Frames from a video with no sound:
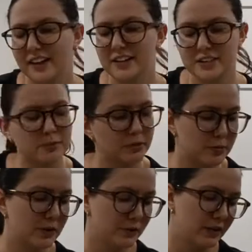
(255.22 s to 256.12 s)
It's supposed to
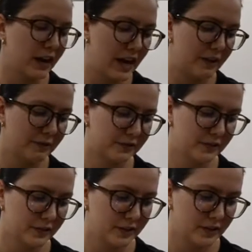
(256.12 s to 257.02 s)
be for half
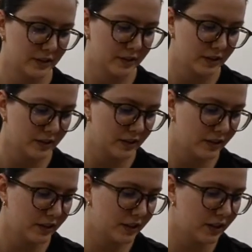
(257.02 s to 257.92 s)

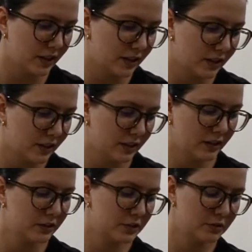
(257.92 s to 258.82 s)
E,
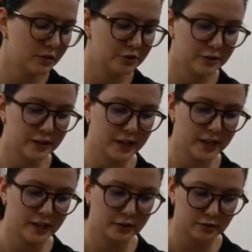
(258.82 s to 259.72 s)

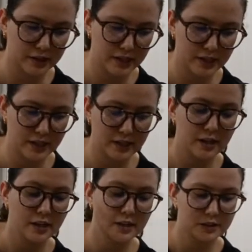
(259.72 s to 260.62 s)
203
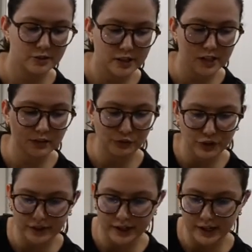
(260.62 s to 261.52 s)
degrees
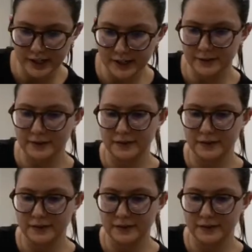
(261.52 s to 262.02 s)
Fahrenheit.